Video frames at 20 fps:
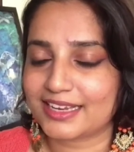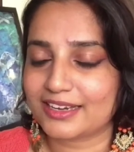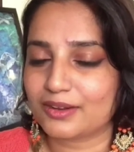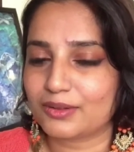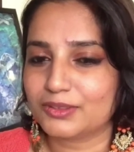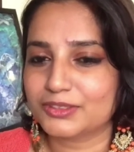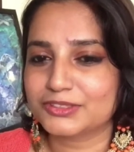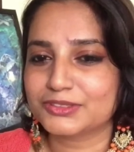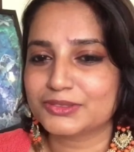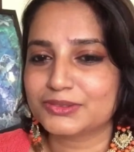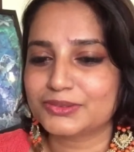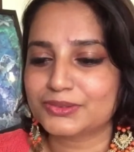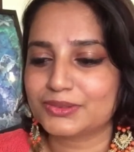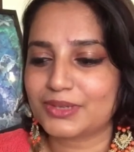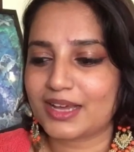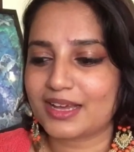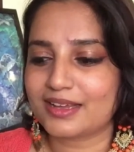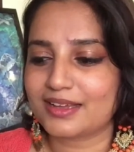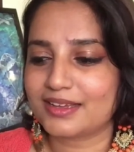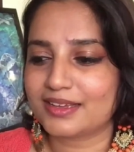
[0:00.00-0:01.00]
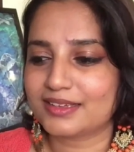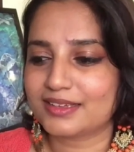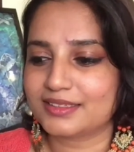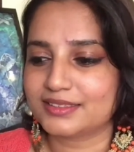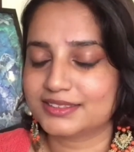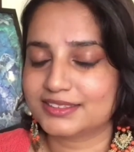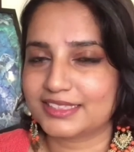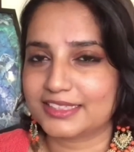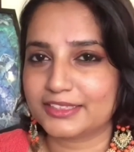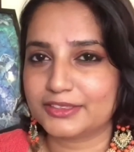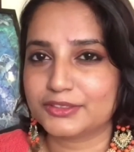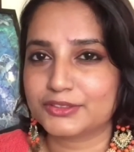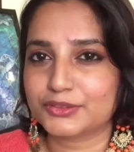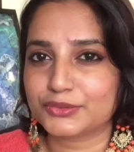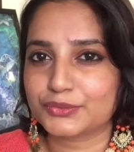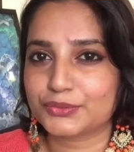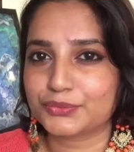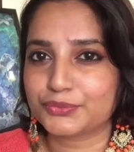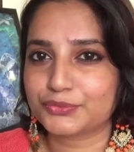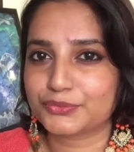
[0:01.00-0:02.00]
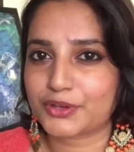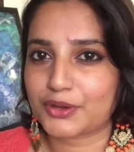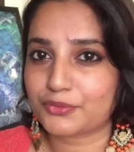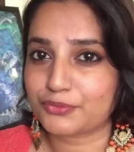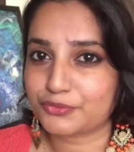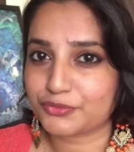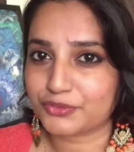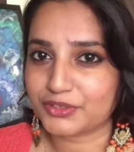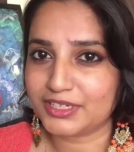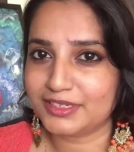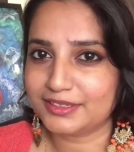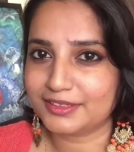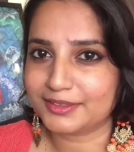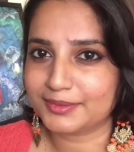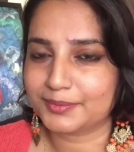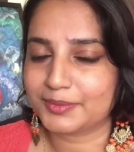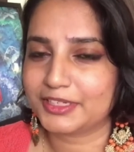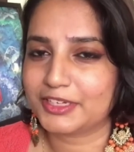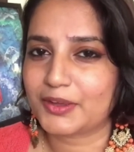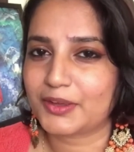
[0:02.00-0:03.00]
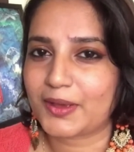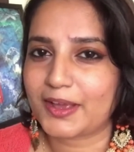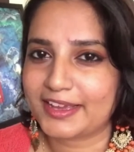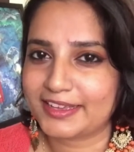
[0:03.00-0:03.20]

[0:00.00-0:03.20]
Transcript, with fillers: and also a sense of freedom in your